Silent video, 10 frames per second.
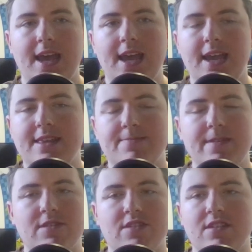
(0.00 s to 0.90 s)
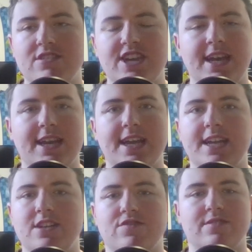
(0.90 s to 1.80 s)
It's been such an
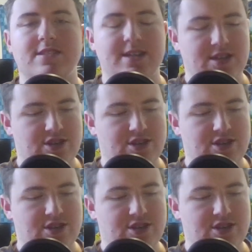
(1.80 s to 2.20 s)
interesting